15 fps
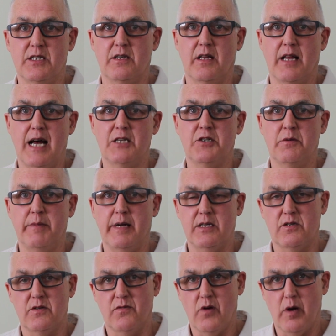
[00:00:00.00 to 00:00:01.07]
in large
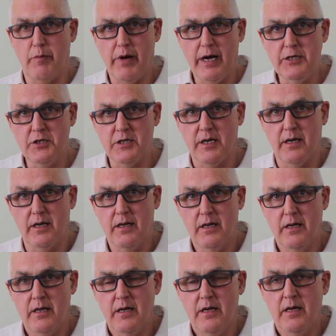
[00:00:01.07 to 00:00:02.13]
amounts of vibration.
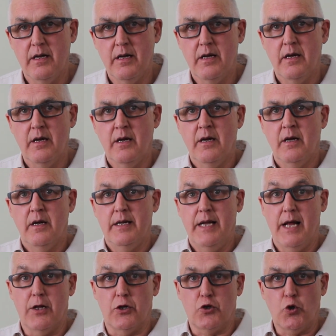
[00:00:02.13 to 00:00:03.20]

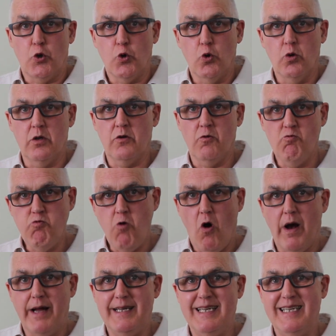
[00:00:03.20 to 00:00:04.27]
Now the tool on the
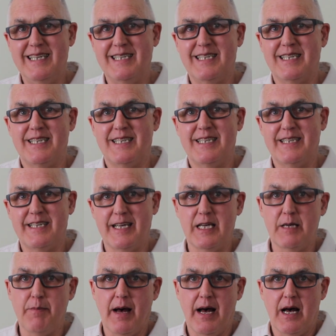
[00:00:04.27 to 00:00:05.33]
right is a
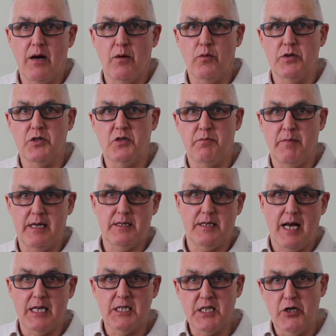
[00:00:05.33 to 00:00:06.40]
T-bar, which
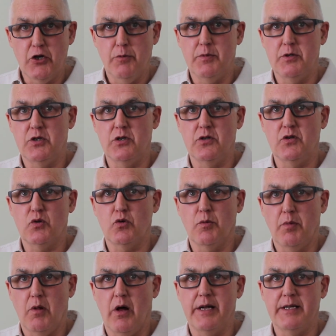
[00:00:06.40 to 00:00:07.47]
massage therapists use to
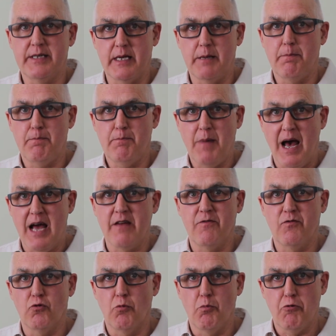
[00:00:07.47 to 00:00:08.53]
apply deep,
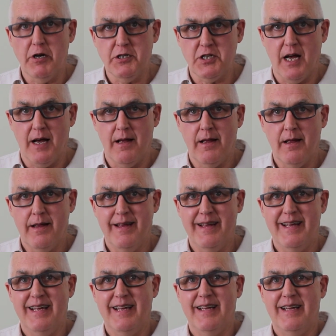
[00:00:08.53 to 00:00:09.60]
painful pressure.
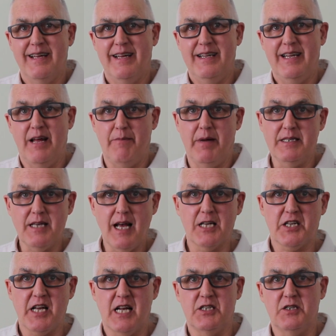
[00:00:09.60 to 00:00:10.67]
Now
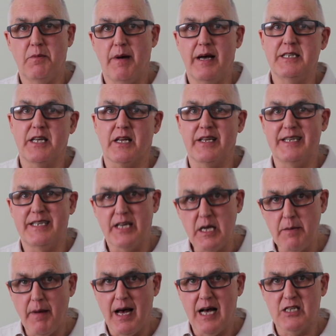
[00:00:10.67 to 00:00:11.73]
massage guns are basically
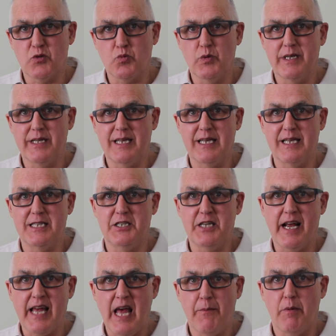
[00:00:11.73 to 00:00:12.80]
T-bars with the
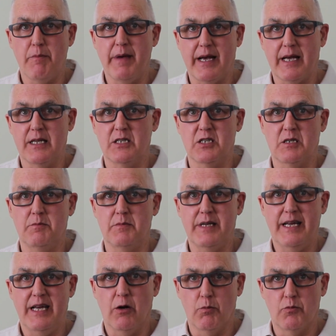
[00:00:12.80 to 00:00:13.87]
jackhammer mechanism to
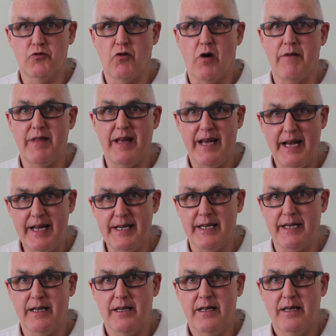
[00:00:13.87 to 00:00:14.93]
help drive the head in.